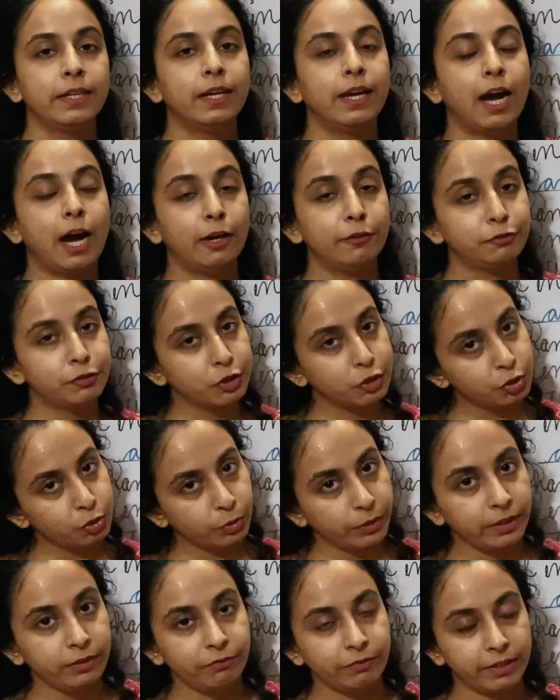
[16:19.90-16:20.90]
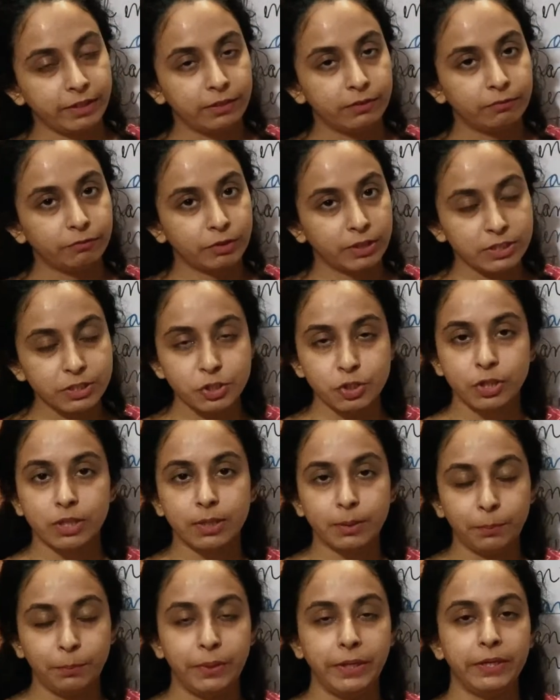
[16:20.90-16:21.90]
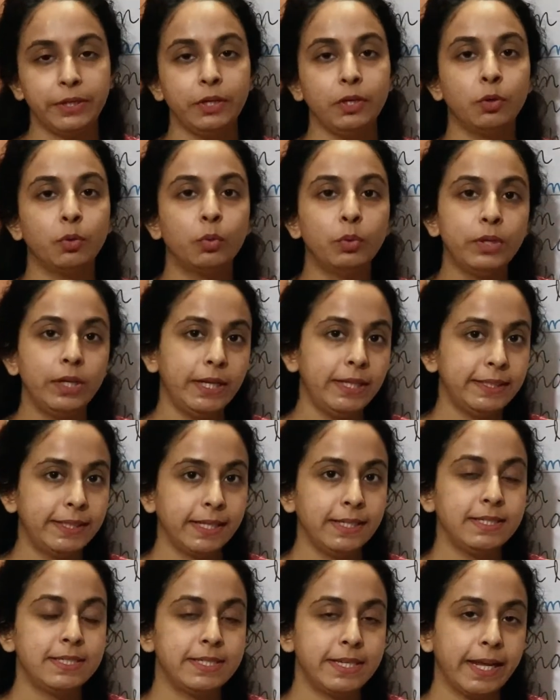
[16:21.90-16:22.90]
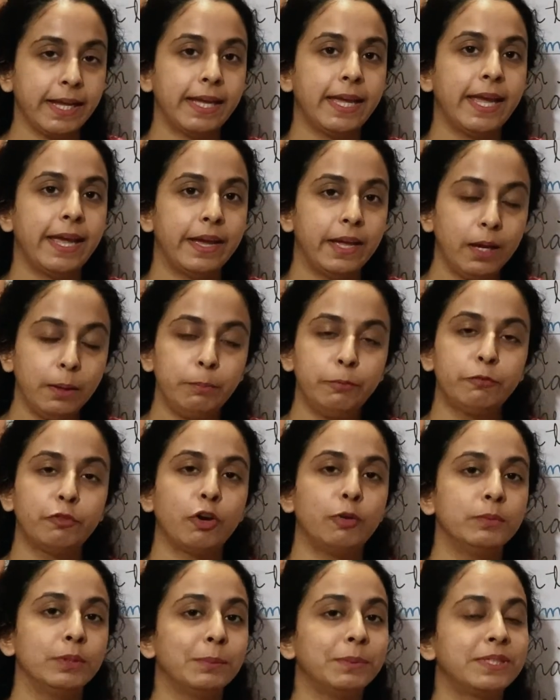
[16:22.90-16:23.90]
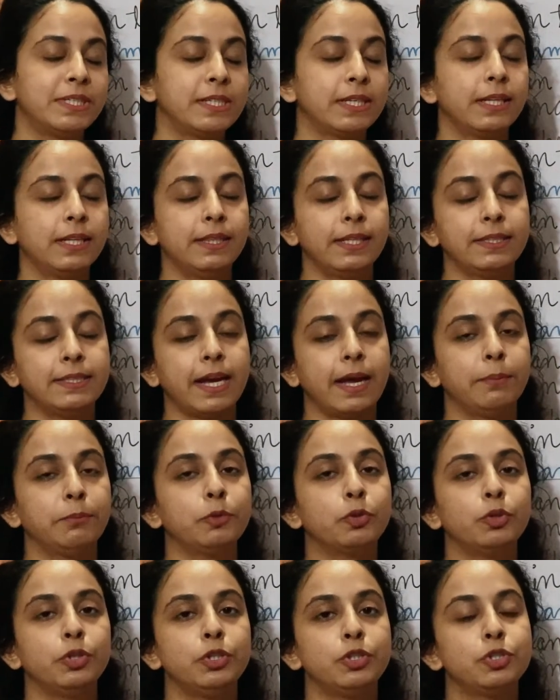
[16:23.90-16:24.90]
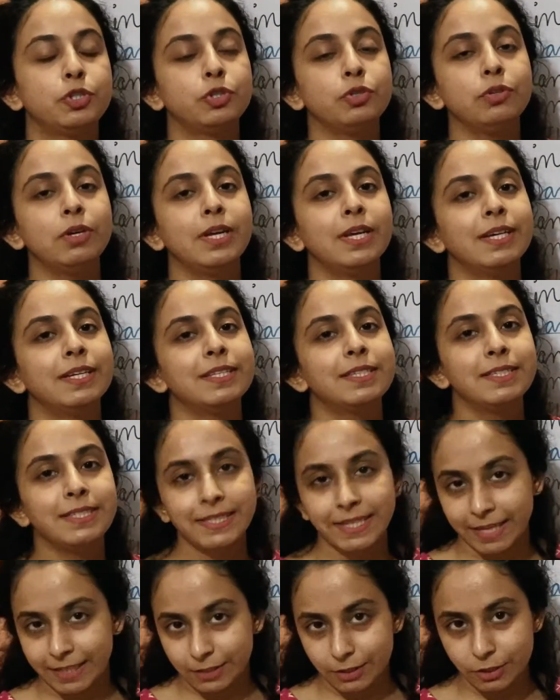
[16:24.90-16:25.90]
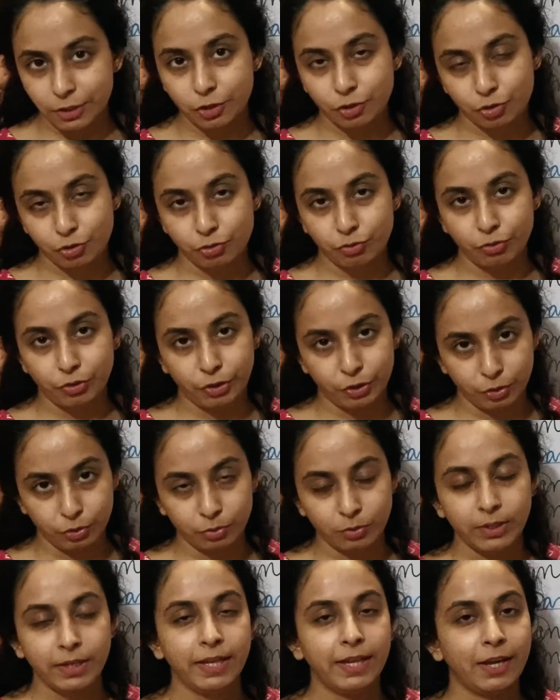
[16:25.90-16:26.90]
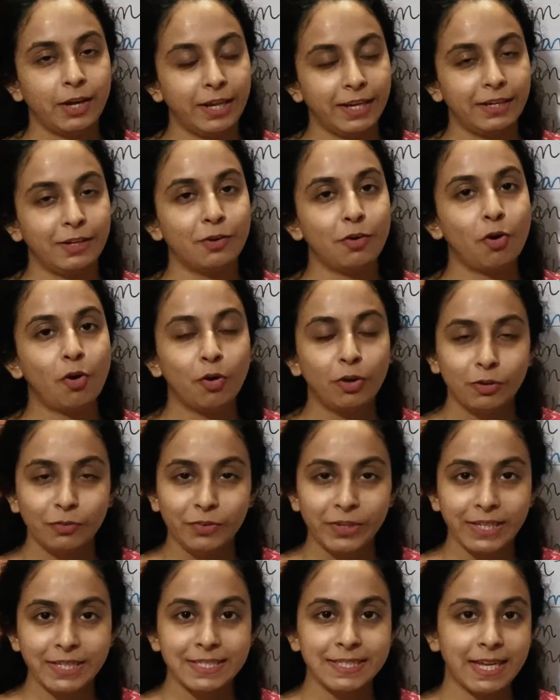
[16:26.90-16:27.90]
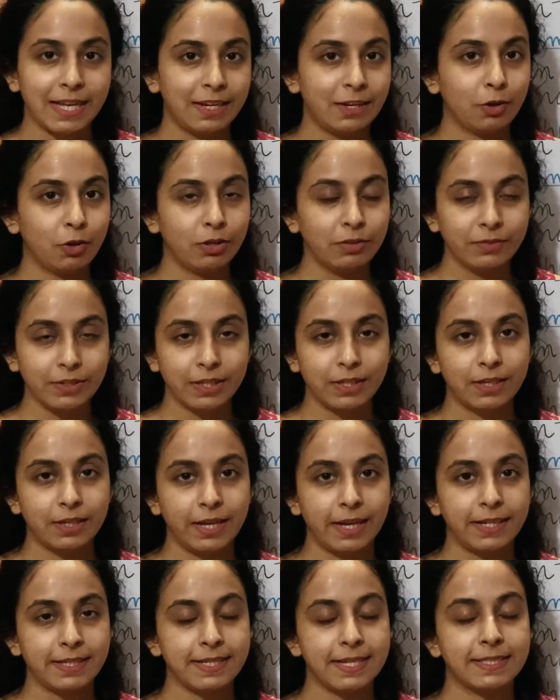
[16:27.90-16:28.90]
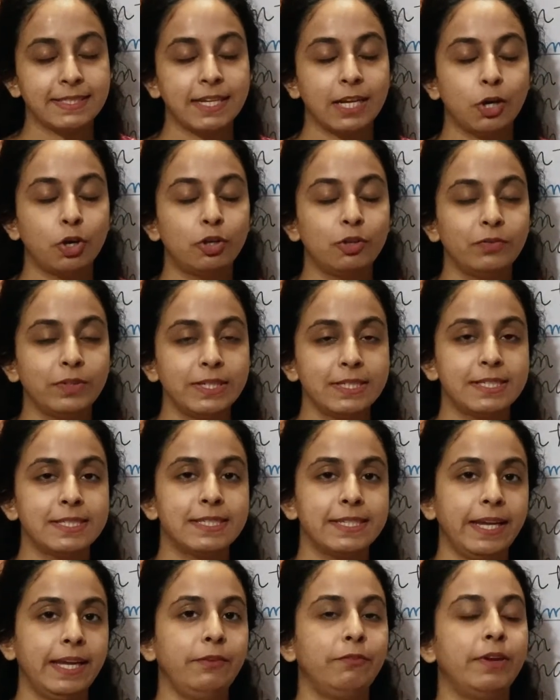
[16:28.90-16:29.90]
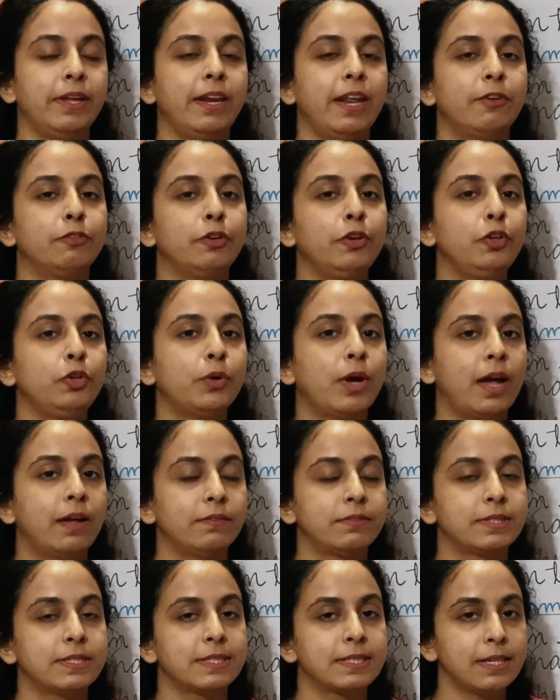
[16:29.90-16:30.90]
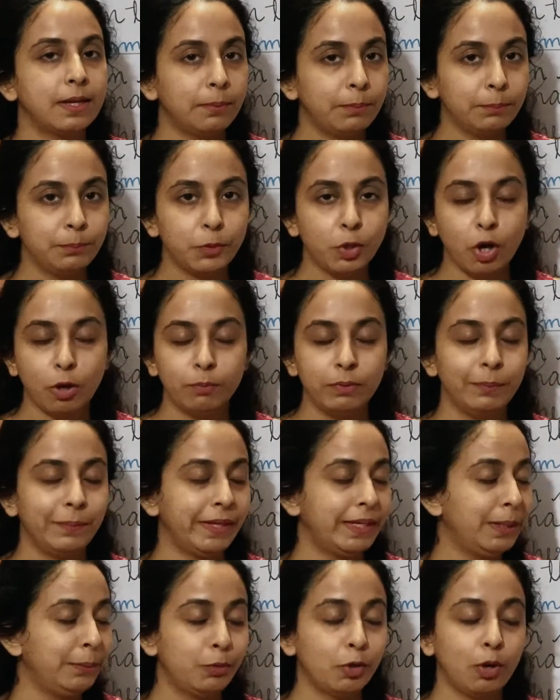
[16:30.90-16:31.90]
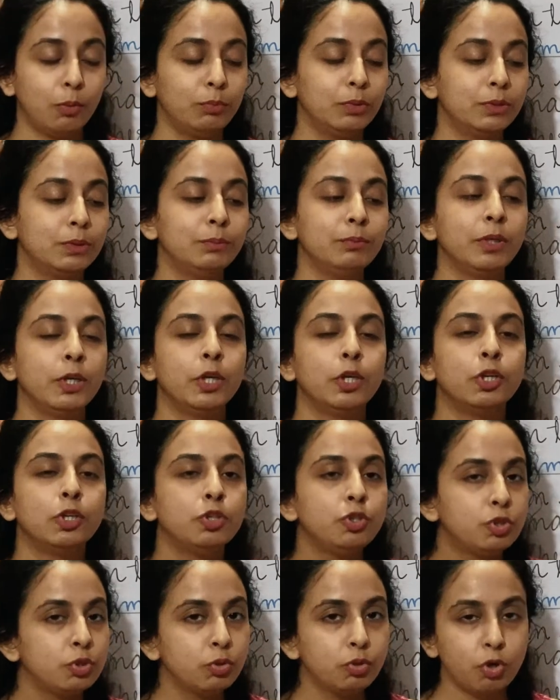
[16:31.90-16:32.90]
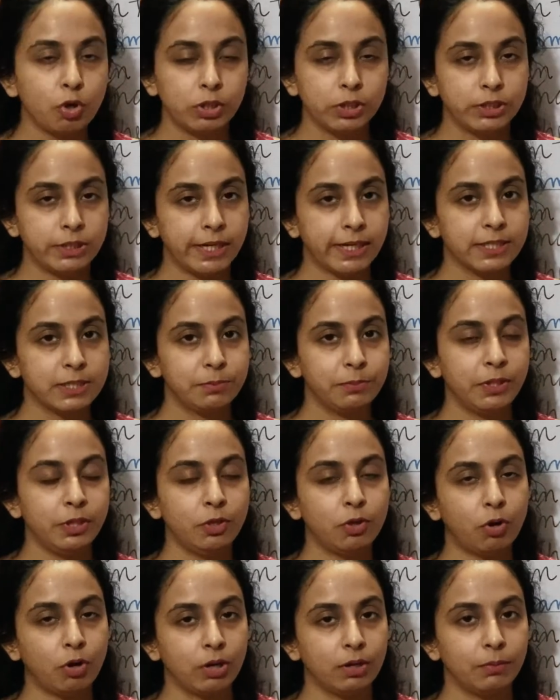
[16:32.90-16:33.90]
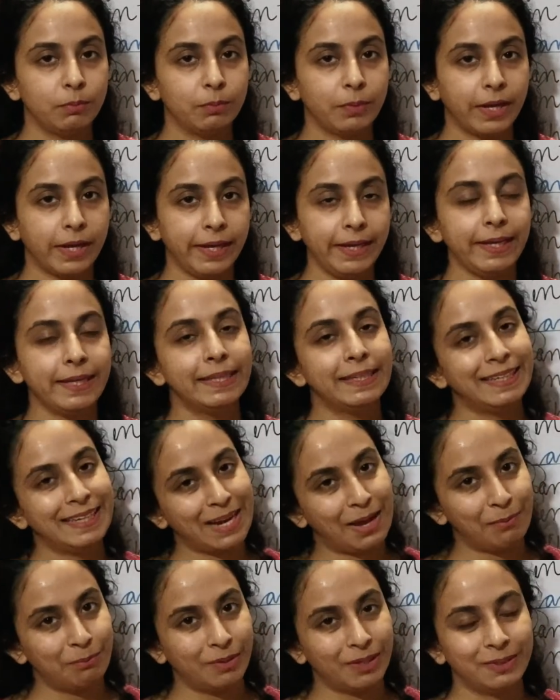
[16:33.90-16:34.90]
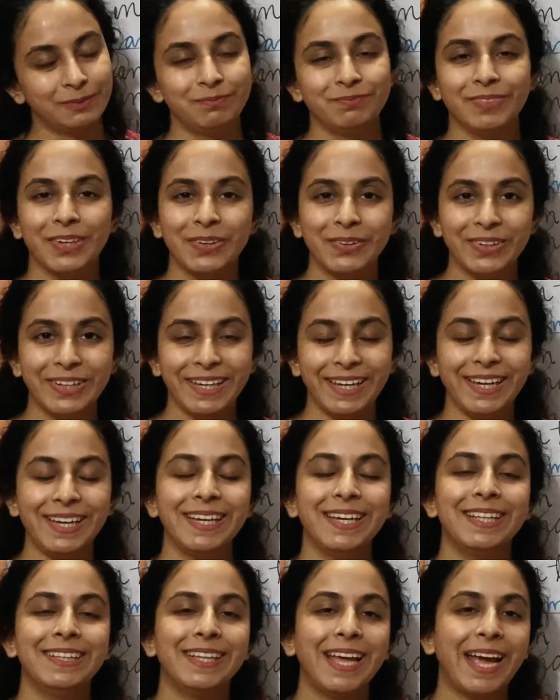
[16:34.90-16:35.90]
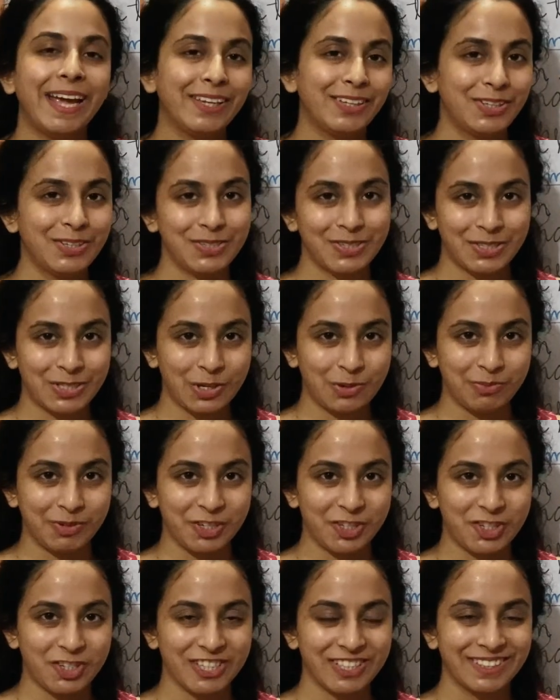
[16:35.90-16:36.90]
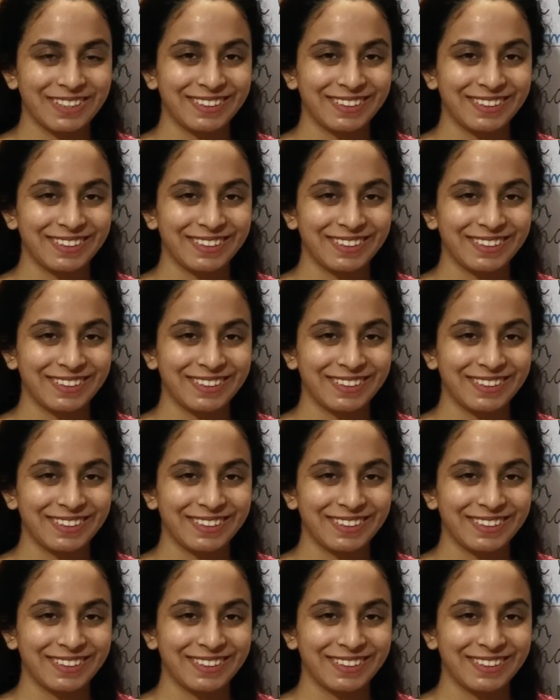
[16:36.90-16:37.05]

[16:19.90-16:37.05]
after doing, once you're completed, only then take help from the material that I'm going to send to you. And always, as I always say, whenever you have some problem, any problem, do contact me on my number. Okay, thank you so much.